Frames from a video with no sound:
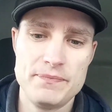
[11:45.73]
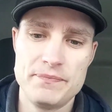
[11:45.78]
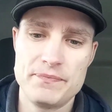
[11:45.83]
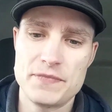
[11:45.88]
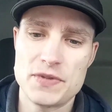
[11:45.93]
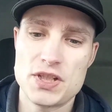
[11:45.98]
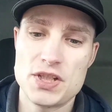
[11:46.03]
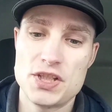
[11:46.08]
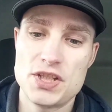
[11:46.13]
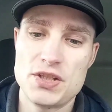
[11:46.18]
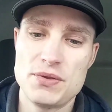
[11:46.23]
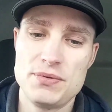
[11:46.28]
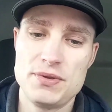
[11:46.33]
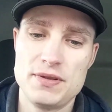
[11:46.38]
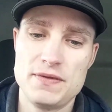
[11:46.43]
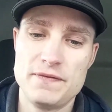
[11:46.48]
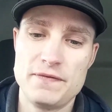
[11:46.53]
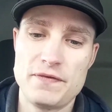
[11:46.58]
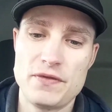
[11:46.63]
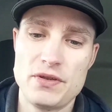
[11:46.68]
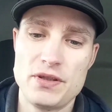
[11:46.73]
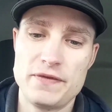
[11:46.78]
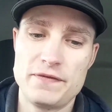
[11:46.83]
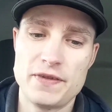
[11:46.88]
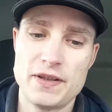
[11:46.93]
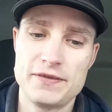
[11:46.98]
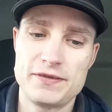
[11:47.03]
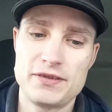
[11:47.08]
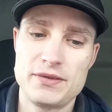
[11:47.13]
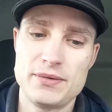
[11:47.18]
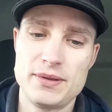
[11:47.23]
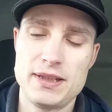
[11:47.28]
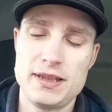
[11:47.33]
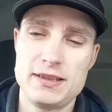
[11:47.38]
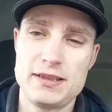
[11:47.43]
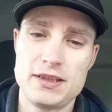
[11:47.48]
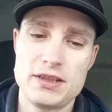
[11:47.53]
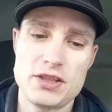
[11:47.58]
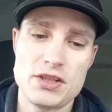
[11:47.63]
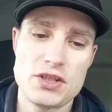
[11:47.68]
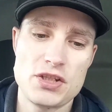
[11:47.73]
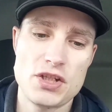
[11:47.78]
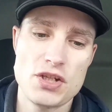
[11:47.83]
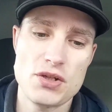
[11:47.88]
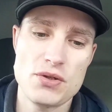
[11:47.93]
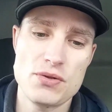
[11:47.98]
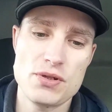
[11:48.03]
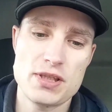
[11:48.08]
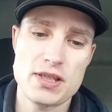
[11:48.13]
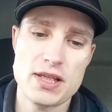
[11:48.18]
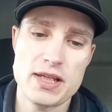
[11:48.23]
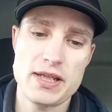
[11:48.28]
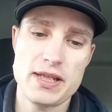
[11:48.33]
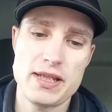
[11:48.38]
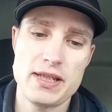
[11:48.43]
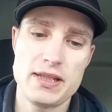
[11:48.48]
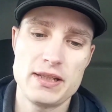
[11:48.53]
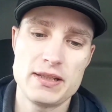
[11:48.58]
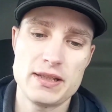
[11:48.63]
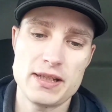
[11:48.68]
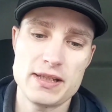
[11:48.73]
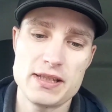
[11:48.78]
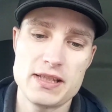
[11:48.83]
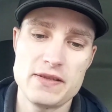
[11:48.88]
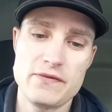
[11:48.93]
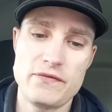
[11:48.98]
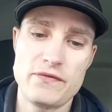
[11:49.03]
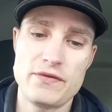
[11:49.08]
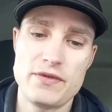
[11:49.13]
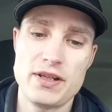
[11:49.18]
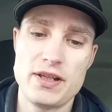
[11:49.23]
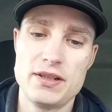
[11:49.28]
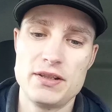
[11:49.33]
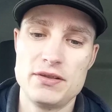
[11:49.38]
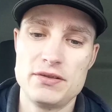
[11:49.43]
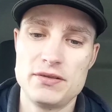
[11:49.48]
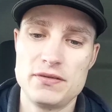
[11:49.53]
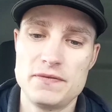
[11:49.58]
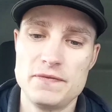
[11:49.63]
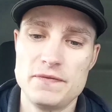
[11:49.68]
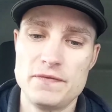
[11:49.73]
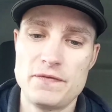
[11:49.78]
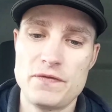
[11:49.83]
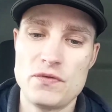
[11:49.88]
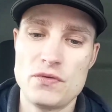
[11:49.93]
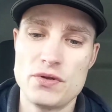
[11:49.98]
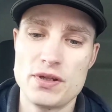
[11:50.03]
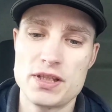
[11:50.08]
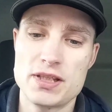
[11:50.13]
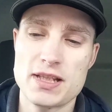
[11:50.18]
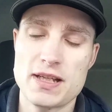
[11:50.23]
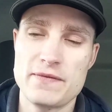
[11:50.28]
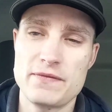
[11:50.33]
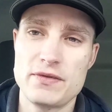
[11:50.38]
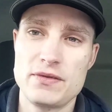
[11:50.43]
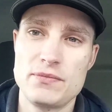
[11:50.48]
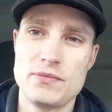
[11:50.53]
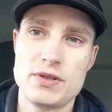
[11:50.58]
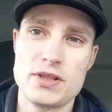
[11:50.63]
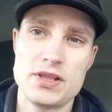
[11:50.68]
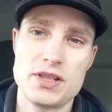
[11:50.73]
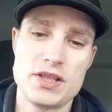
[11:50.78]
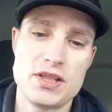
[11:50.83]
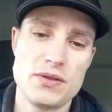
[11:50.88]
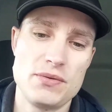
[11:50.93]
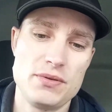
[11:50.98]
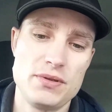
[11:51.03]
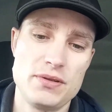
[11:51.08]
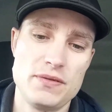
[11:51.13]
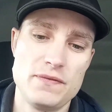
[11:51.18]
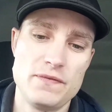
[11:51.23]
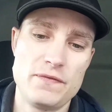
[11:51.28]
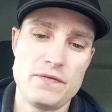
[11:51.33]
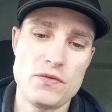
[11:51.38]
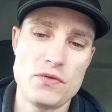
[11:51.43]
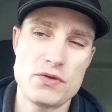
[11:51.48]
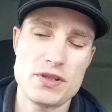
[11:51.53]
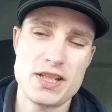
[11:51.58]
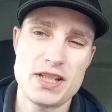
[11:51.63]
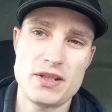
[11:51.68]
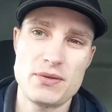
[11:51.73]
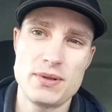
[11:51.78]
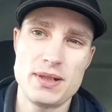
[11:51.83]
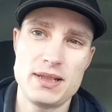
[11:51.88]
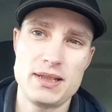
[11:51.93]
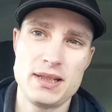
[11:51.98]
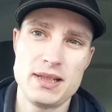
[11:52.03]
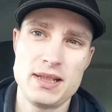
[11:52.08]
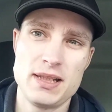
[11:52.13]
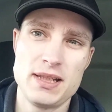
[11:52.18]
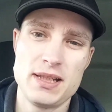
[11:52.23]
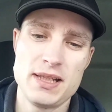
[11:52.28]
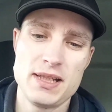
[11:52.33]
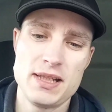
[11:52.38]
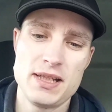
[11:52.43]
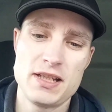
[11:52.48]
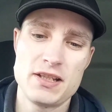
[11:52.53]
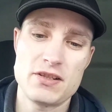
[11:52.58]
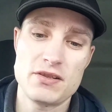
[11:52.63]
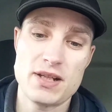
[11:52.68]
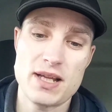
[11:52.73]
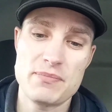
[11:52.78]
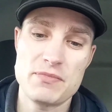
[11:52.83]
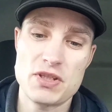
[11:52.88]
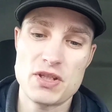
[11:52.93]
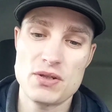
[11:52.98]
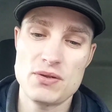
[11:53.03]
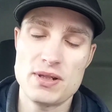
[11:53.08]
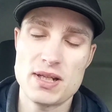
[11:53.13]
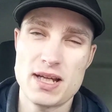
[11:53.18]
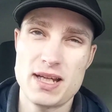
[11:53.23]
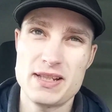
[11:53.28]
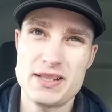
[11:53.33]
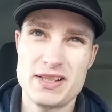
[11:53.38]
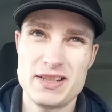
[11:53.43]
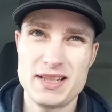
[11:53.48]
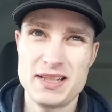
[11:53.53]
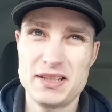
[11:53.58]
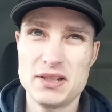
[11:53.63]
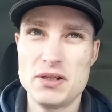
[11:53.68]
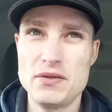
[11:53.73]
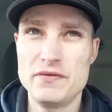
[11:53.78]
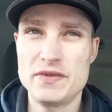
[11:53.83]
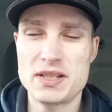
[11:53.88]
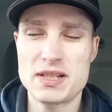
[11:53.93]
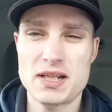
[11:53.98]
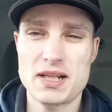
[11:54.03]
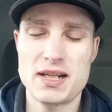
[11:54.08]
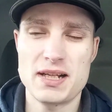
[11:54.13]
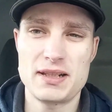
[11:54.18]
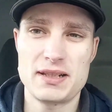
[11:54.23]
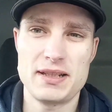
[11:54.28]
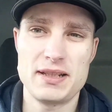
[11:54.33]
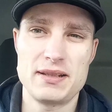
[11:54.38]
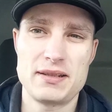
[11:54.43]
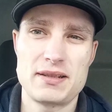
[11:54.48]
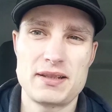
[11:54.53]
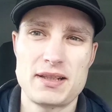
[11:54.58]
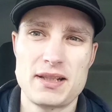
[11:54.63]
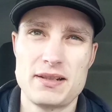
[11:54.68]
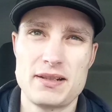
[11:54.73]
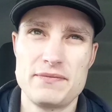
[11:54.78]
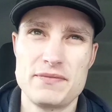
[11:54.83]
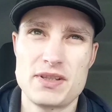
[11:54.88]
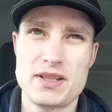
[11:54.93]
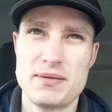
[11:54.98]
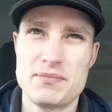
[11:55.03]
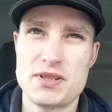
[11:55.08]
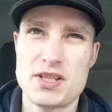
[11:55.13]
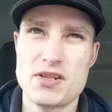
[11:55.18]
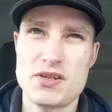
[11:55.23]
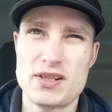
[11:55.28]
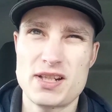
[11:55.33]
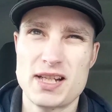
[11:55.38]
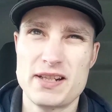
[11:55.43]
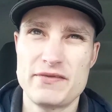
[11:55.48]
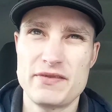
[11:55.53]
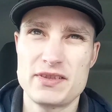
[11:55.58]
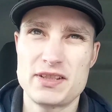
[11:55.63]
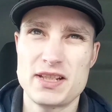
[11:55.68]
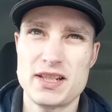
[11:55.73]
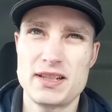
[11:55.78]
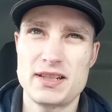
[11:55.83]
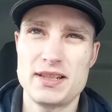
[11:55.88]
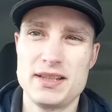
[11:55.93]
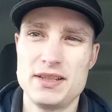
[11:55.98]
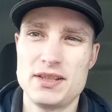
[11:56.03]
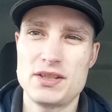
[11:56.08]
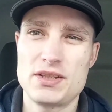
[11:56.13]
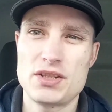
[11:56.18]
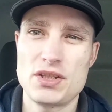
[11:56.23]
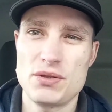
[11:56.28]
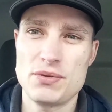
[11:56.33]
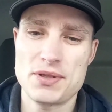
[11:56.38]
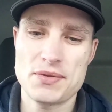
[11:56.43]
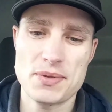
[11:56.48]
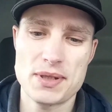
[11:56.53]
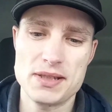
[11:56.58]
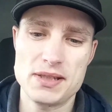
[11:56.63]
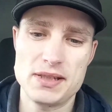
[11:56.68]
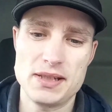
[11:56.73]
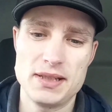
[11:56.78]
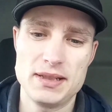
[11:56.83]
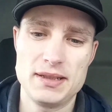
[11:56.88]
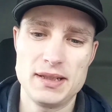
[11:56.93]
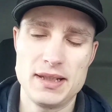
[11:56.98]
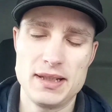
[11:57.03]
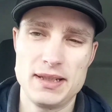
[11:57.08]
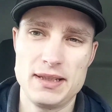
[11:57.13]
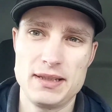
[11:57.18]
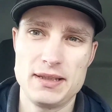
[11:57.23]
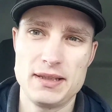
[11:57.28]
which is £235. Tuesday 93 and 147, which is £240. So them 2 days I did over target. I'm still kind of targeting 220 a day,